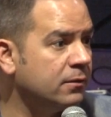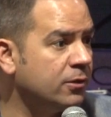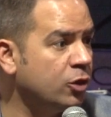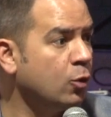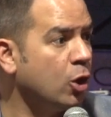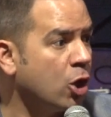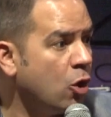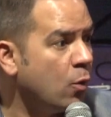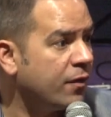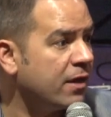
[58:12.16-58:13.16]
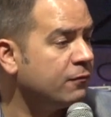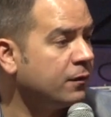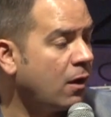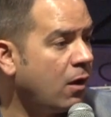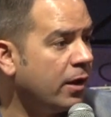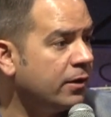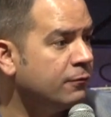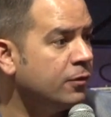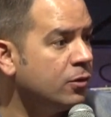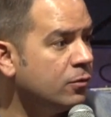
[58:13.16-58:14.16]
you will go with a flawed
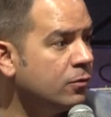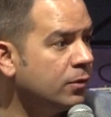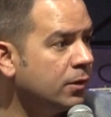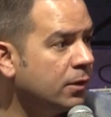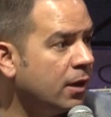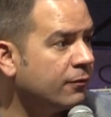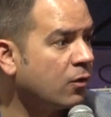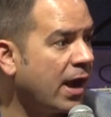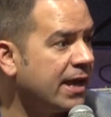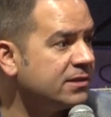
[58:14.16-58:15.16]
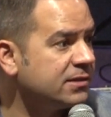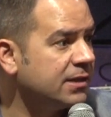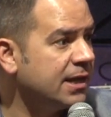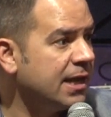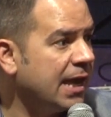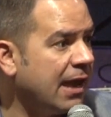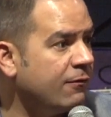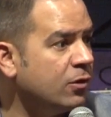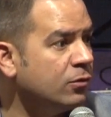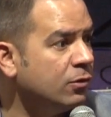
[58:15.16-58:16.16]
view of Christ if
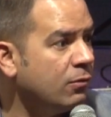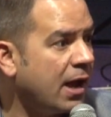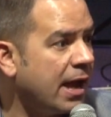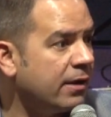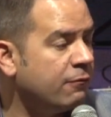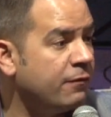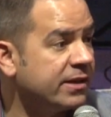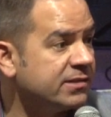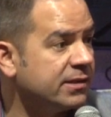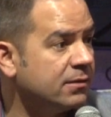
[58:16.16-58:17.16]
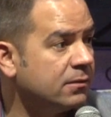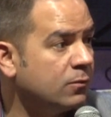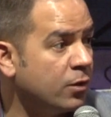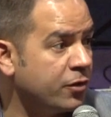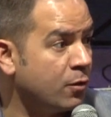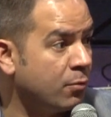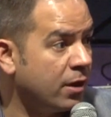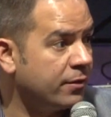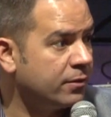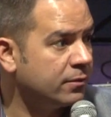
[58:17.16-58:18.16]
you do not fix it with your
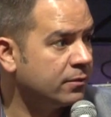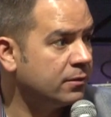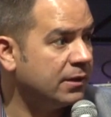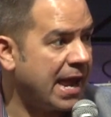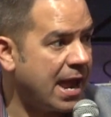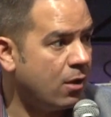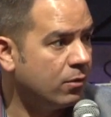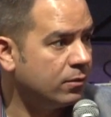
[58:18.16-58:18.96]
brother now?